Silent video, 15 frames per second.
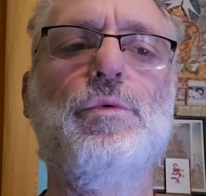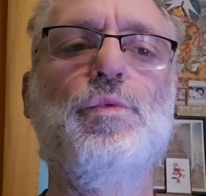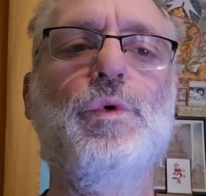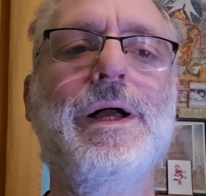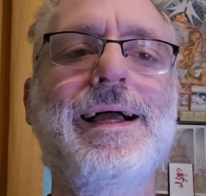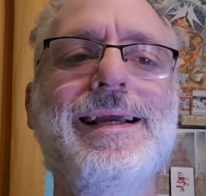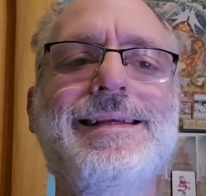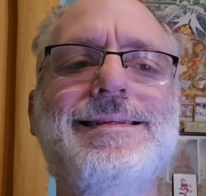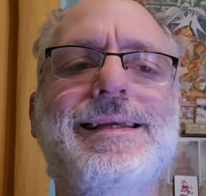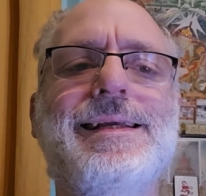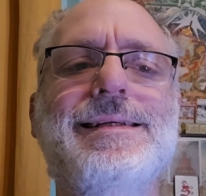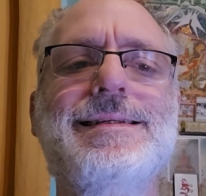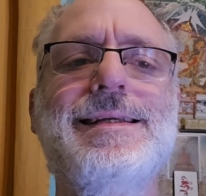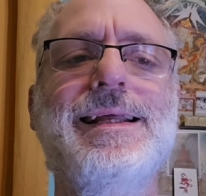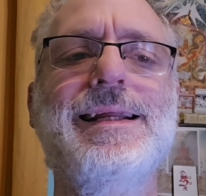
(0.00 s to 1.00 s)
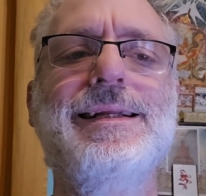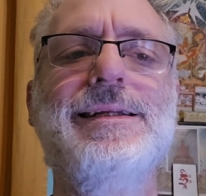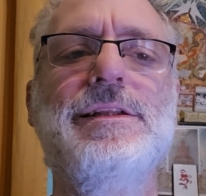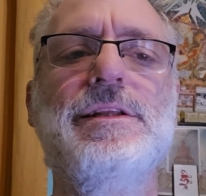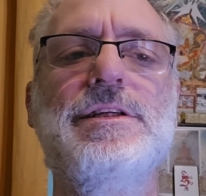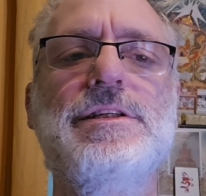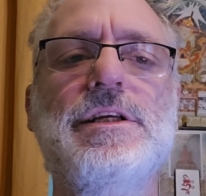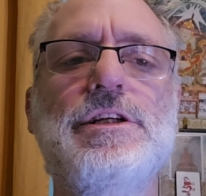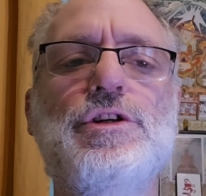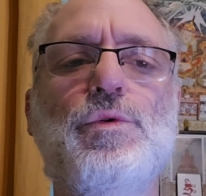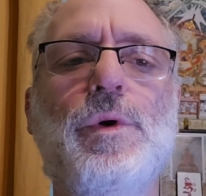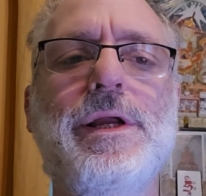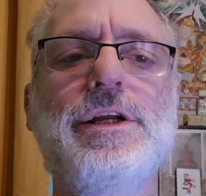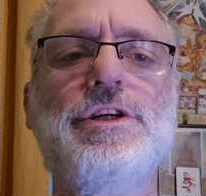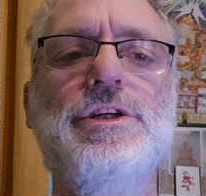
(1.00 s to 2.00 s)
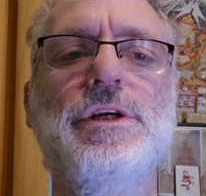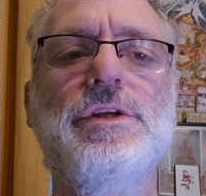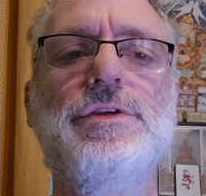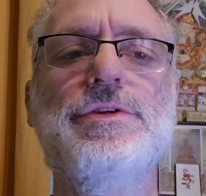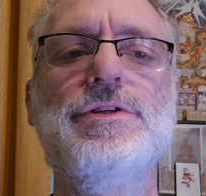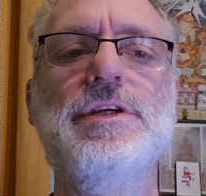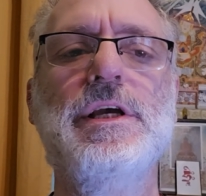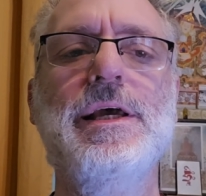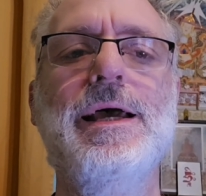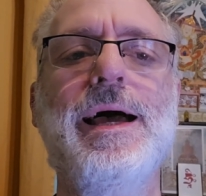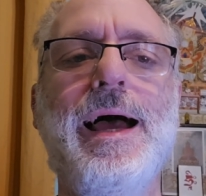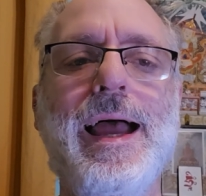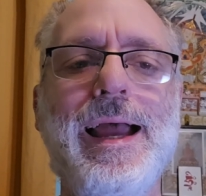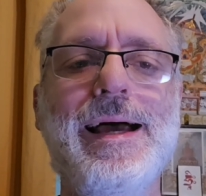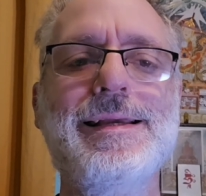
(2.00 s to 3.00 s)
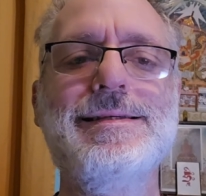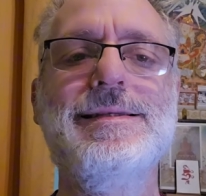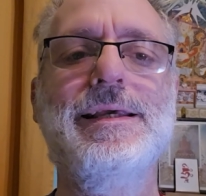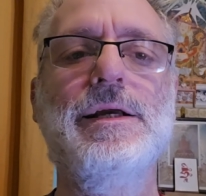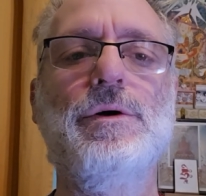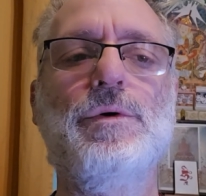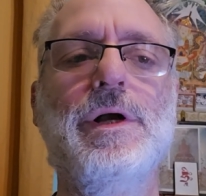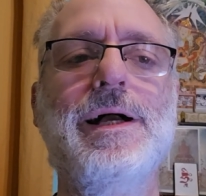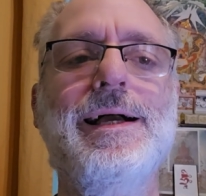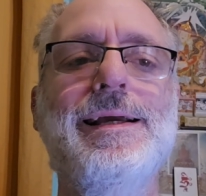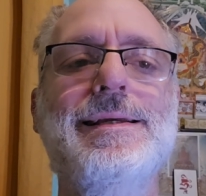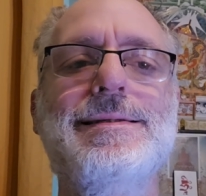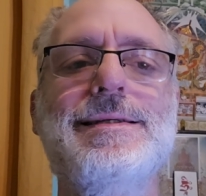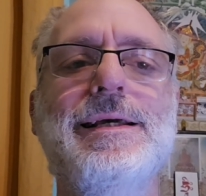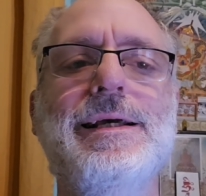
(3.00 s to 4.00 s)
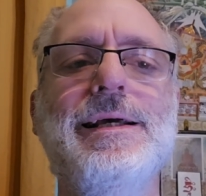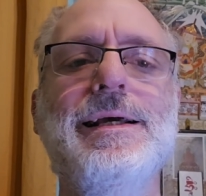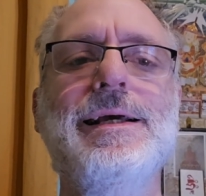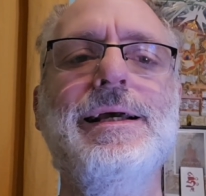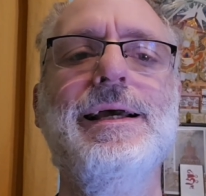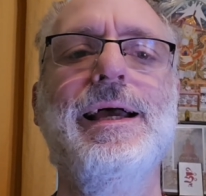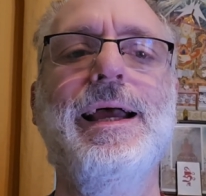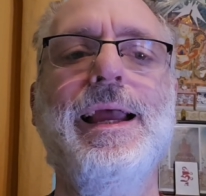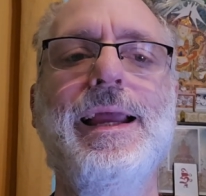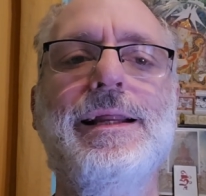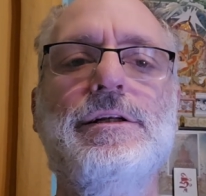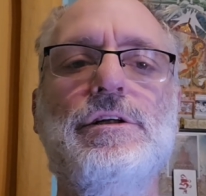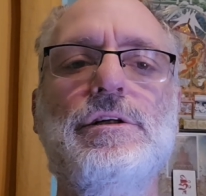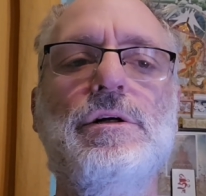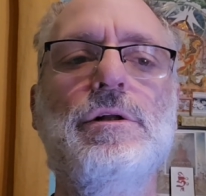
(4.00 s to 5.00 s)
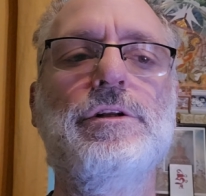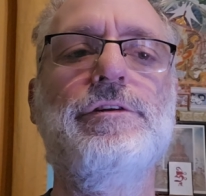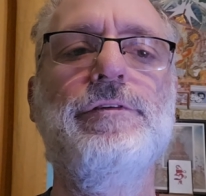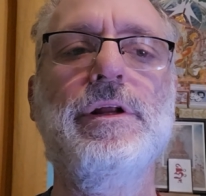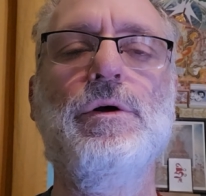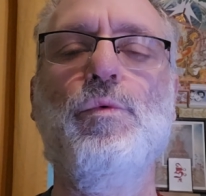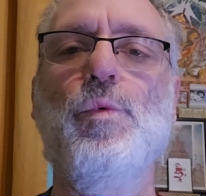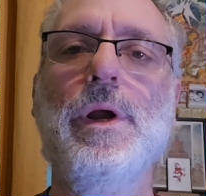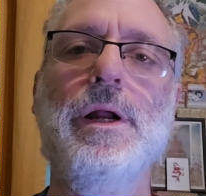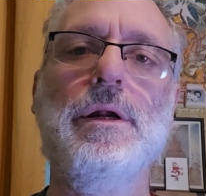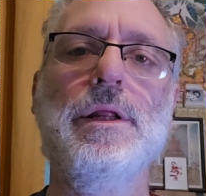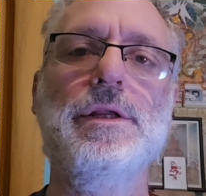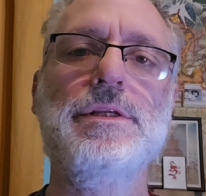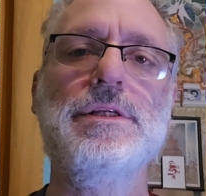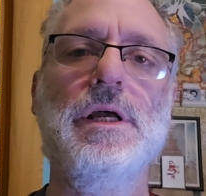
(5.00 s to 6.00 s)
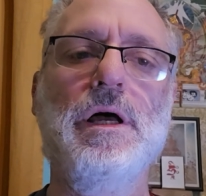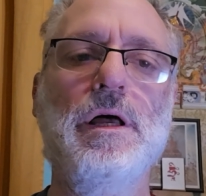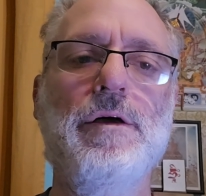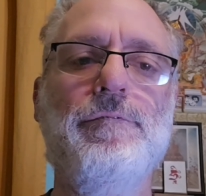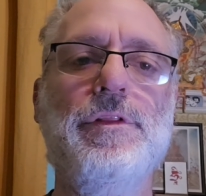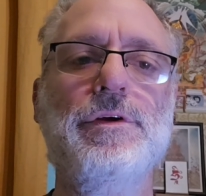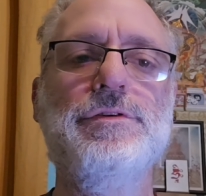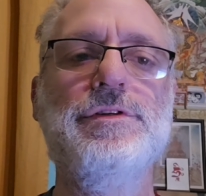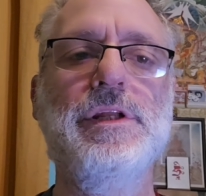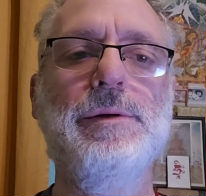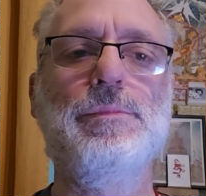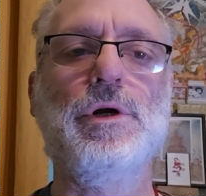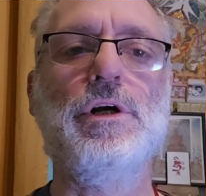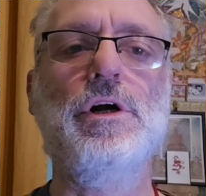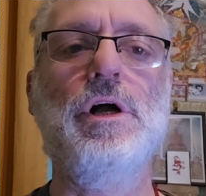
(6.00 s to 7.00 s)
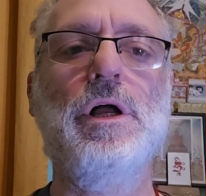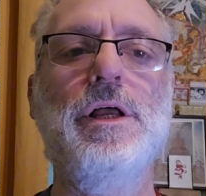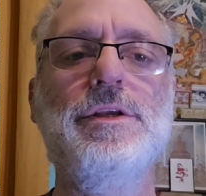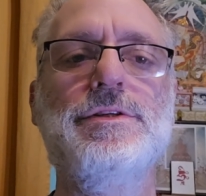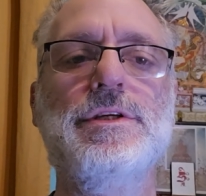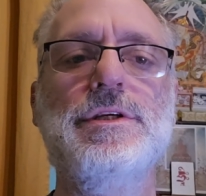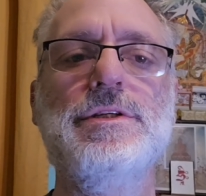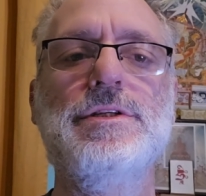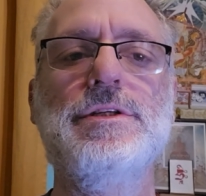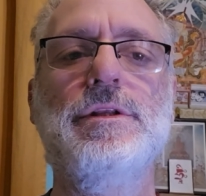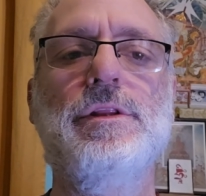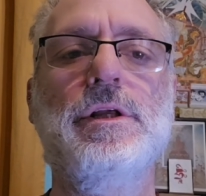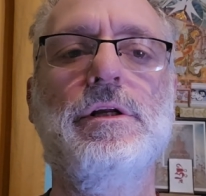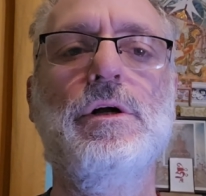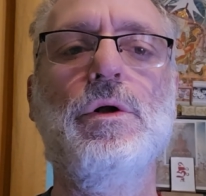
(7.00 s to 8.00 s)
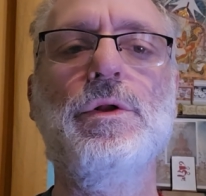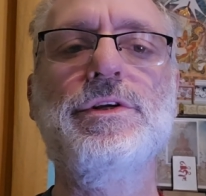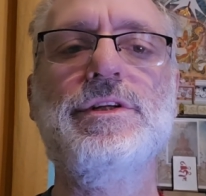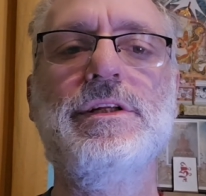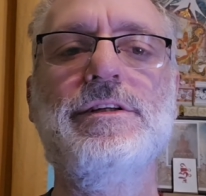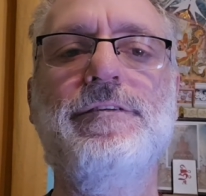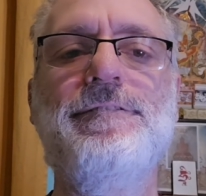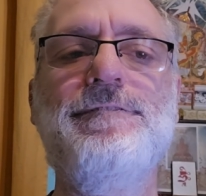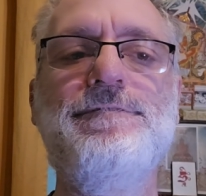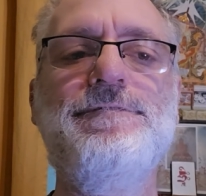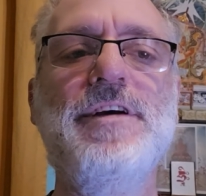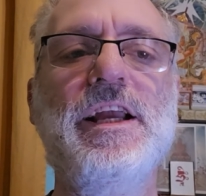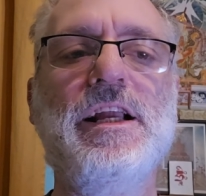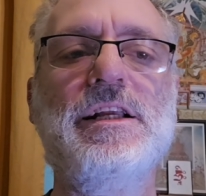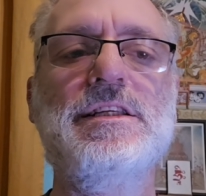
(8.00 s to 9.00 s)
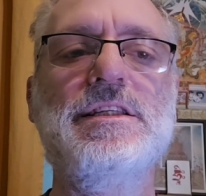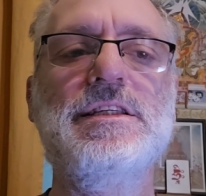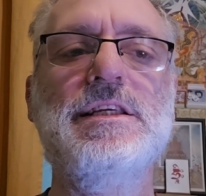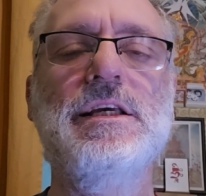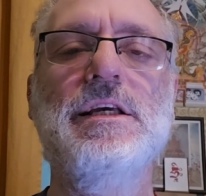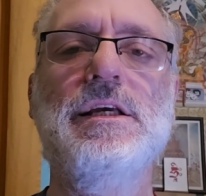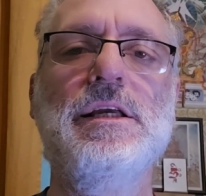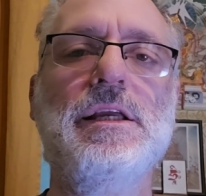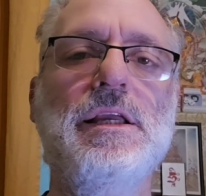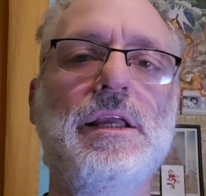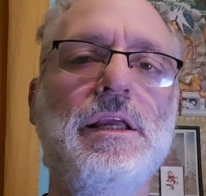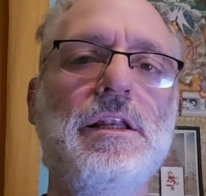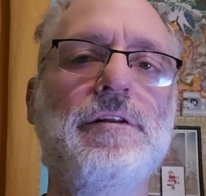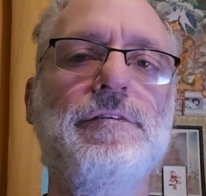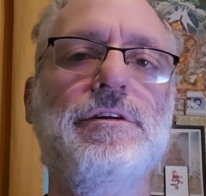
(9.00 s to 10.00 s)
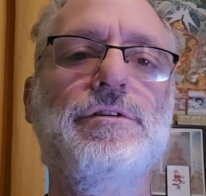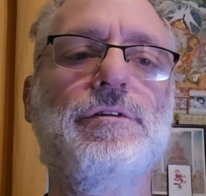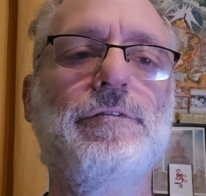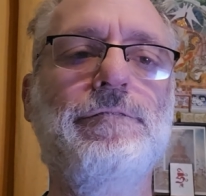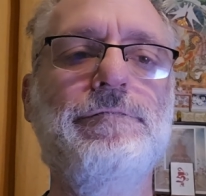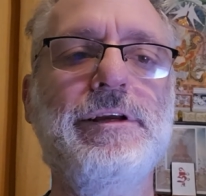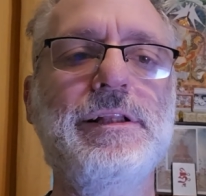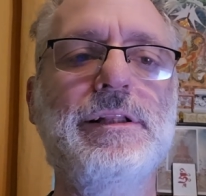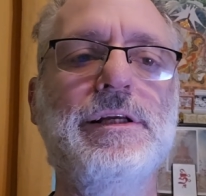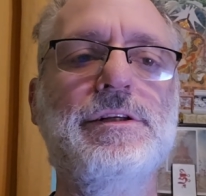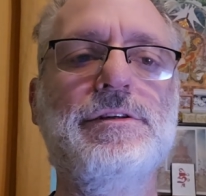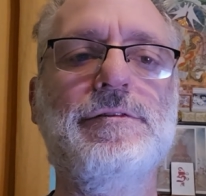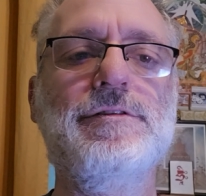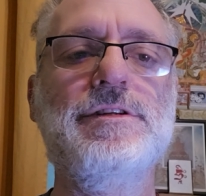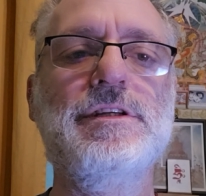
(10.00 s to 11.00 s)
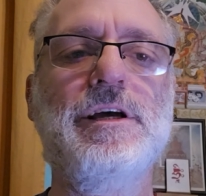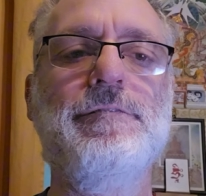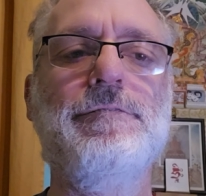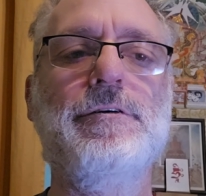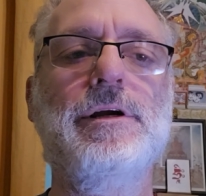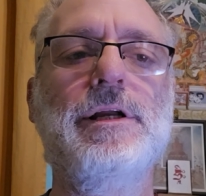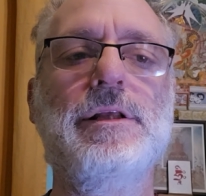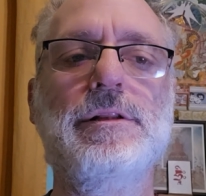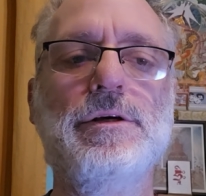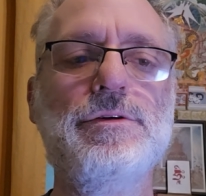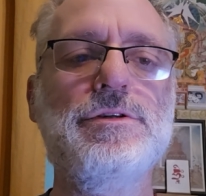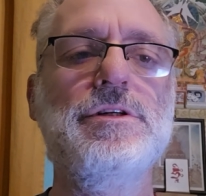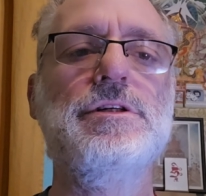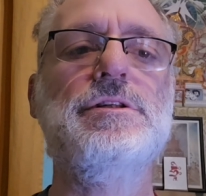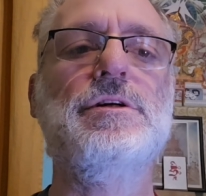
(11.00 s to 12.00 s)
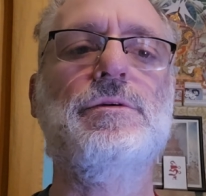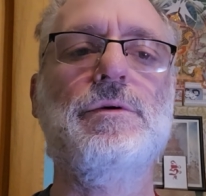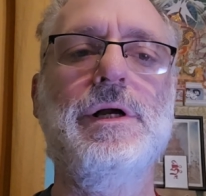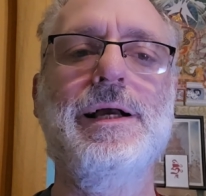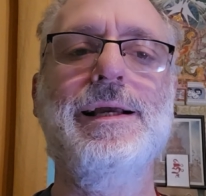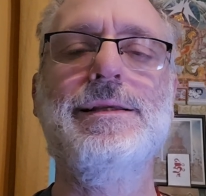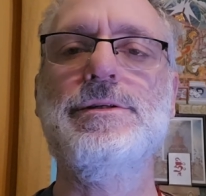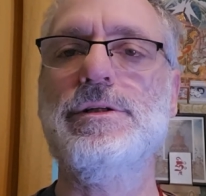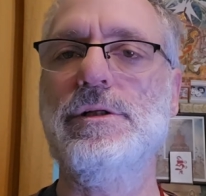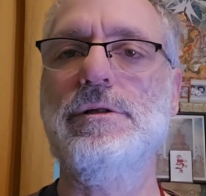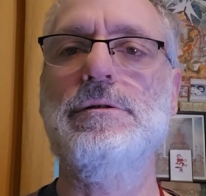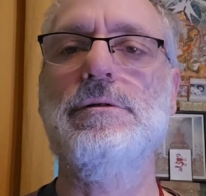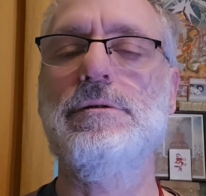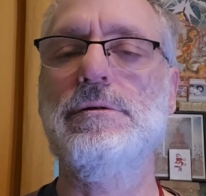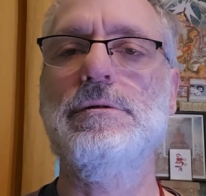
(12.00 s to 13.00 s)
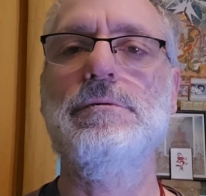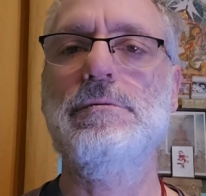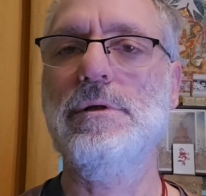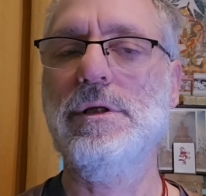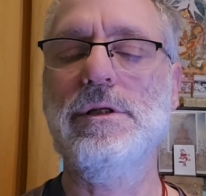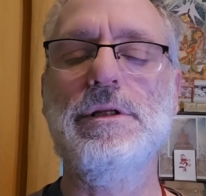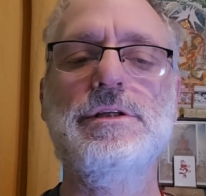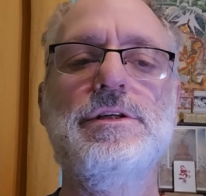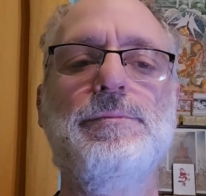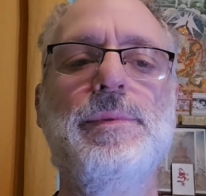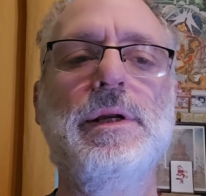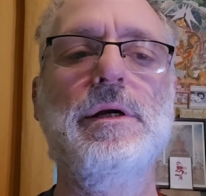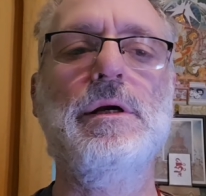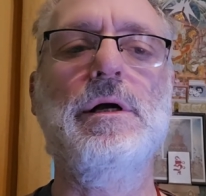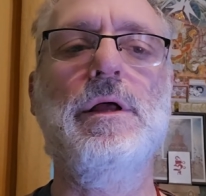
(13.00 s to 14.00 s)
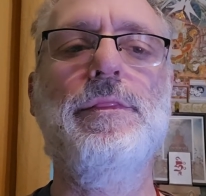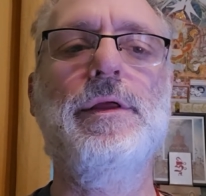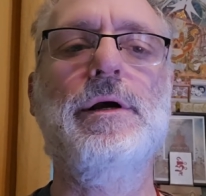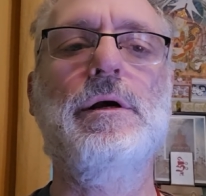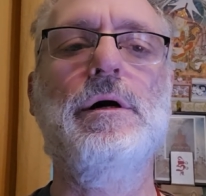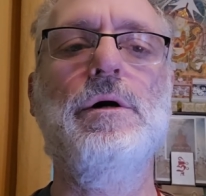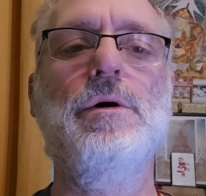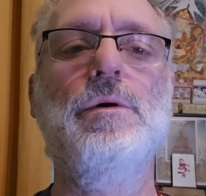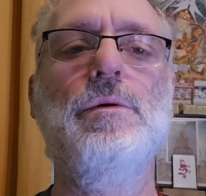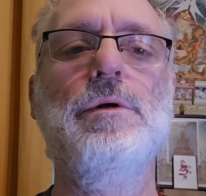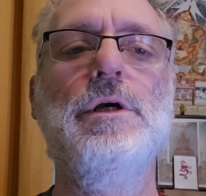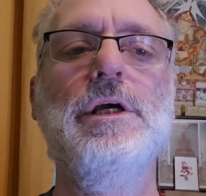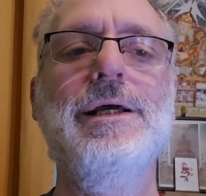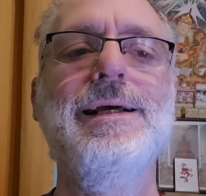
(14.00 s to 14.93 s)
arisings, getting into the situations as they arise, and cultivate awareness of those deeper causes. The goal is not to fix individual feelings of suffering. Those just arise and and disappear on their own,